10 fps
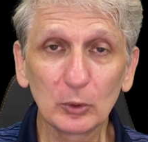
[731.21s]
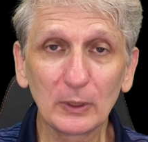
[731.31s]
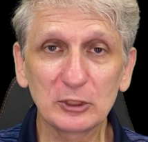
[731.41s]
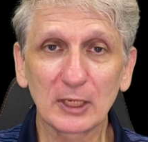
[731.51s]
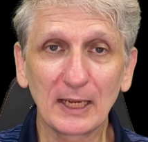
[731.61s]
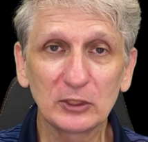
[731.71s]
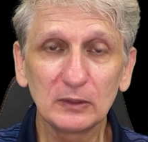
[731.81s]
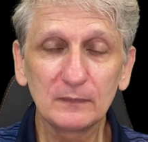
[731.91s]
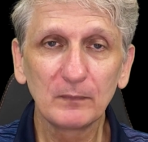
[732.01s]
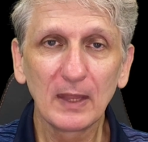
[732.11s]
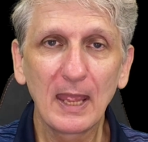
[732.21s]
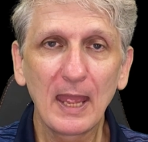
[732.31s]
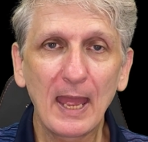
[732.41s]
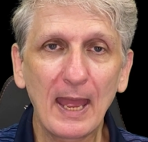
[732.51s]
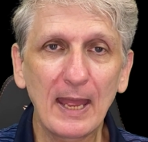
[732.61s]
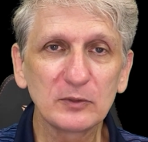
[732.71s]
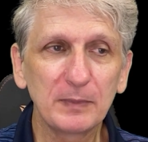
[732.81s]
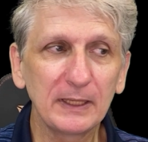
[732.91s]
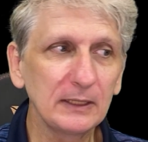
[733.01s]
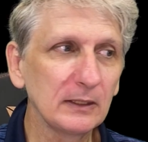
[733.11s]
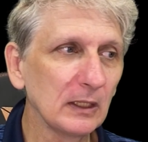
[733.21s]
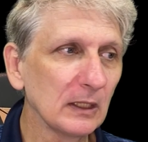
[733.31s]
has been cospaces.